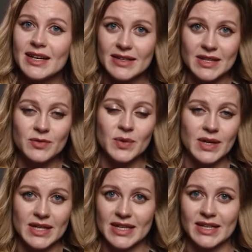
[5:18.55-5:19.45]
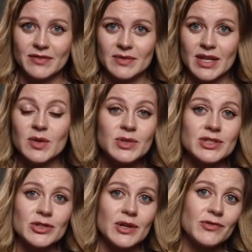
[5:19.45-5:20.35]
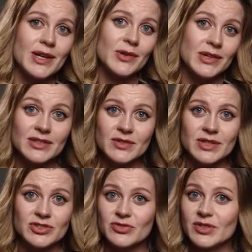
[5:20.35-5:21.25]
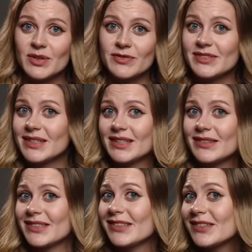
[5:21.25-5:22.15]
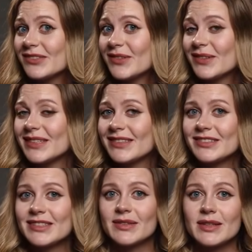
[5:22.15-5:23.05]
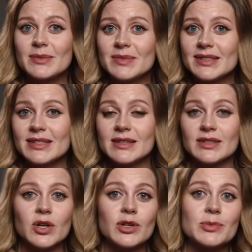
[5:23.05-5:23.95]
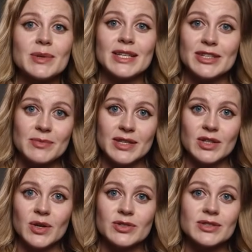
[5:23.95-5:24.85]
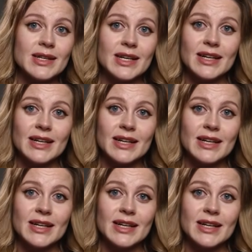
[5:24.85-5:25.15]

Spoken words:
Therefore, if a record is not found at the registry office, this does not necessarily mean that the document has been lost.